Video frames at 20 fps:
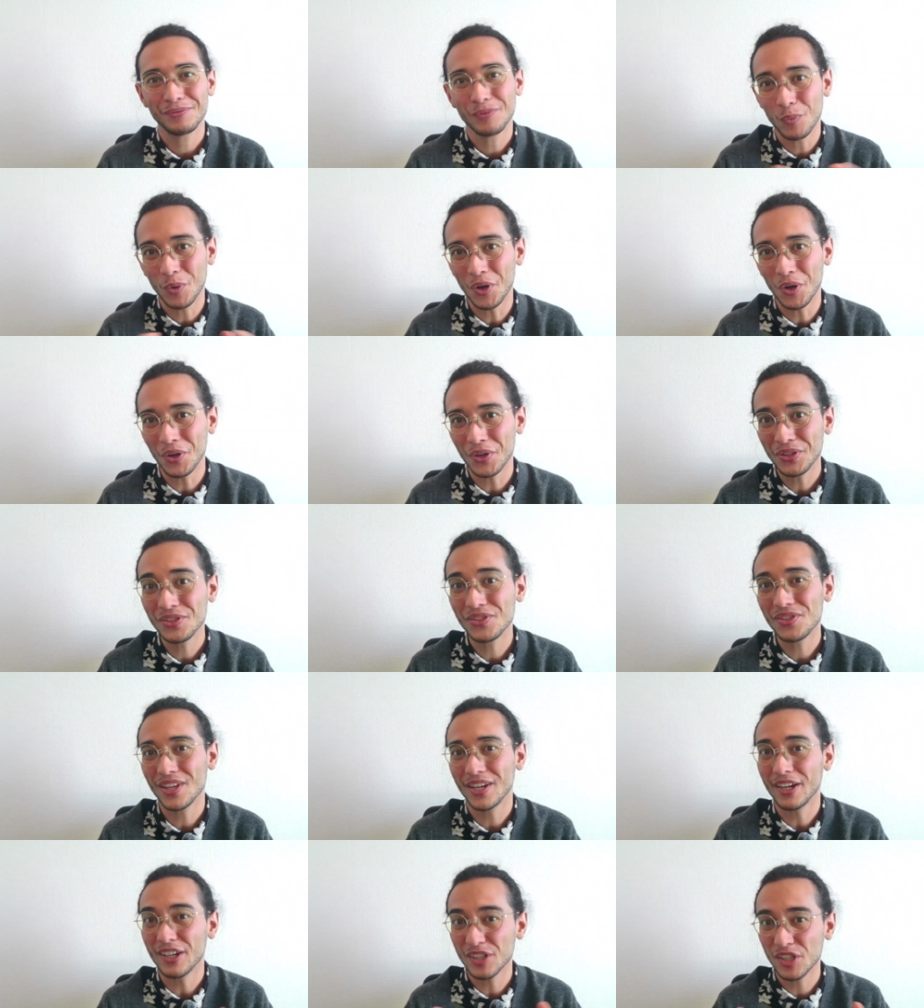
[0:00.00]
words
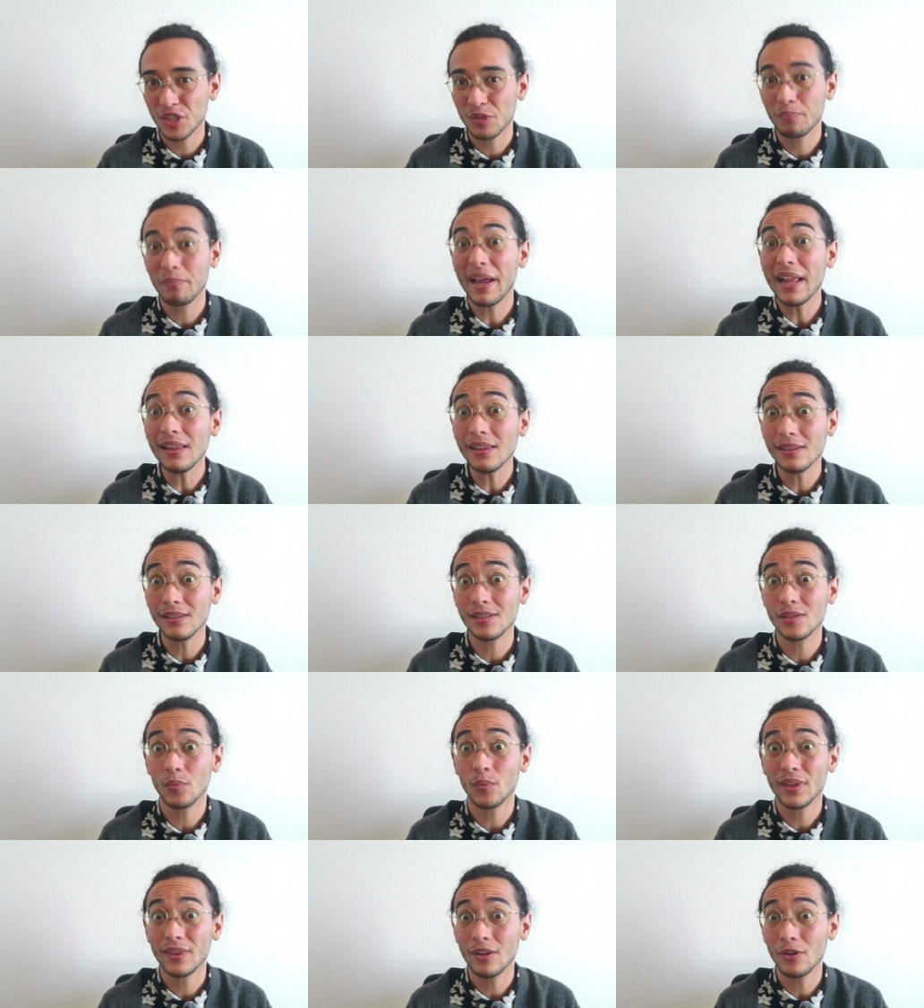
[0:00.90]
that are spelled
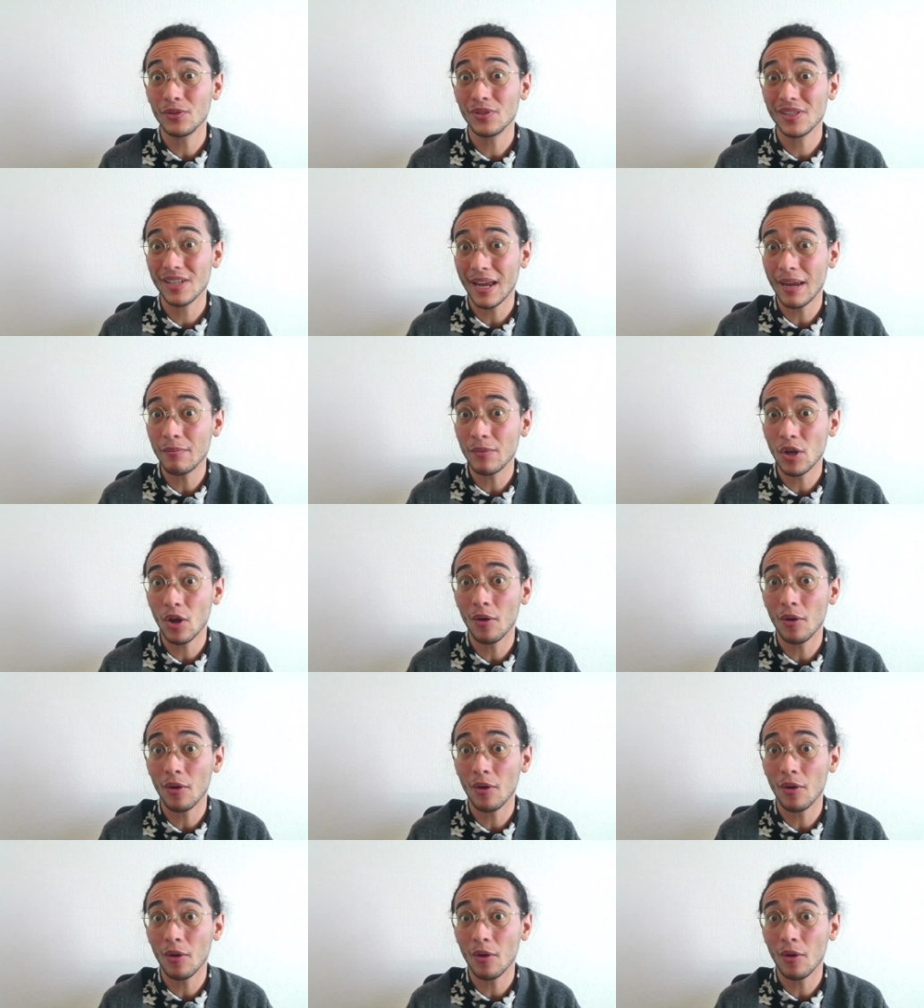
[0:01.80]
with those same